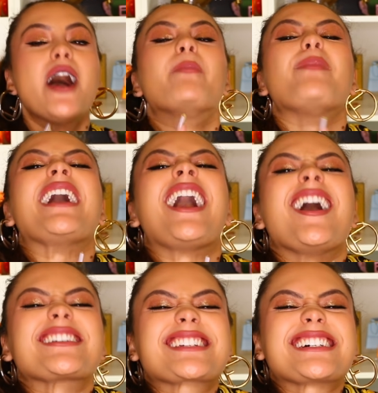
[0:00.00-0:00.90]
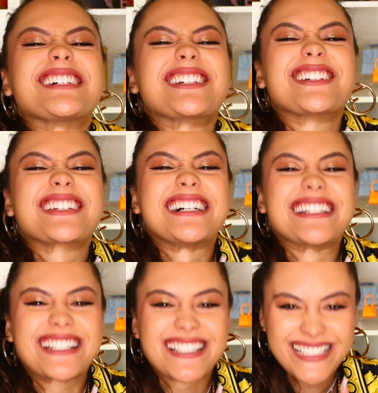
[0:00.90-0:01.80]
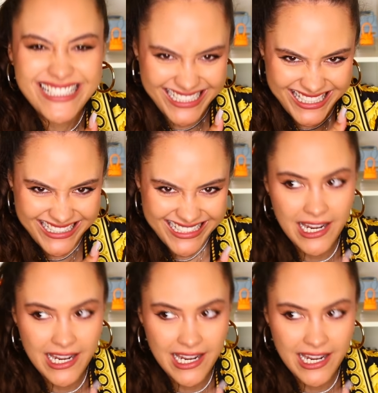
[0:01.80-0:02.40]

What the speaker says: My heart cannot handle it.